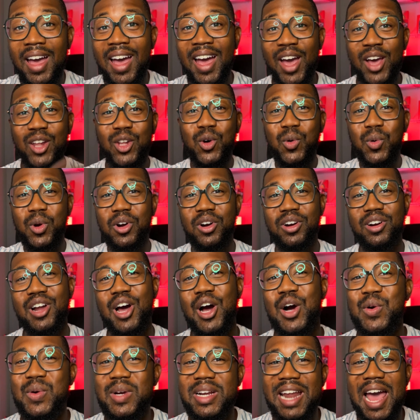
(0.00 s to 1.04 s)
Hello world and
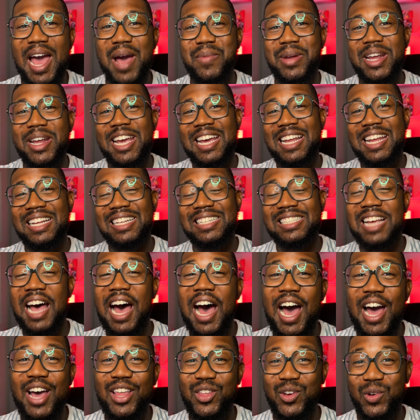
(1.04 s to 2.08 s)
all who inhabit it, it is
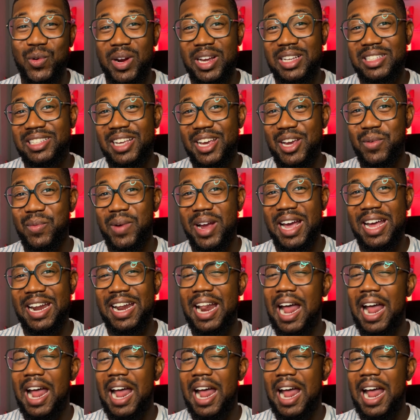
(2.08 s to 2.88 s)
I, the great SaiyaRan,